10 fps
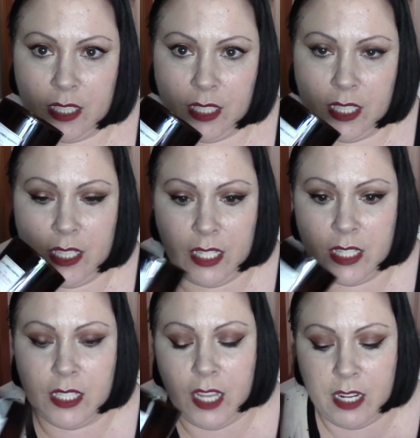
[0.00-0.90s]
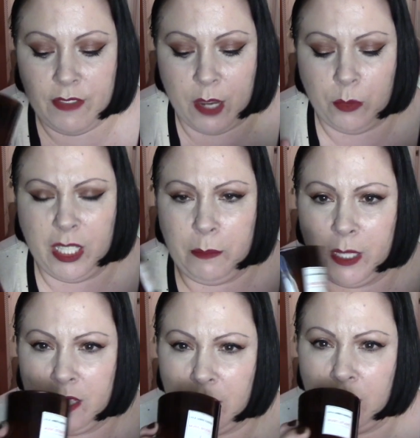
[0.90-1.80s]
Because it is kind of that woody,
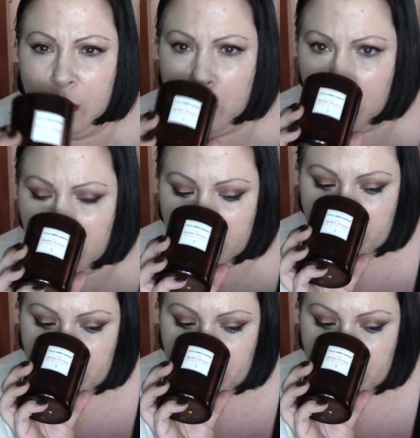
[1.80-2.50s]
but it's a little more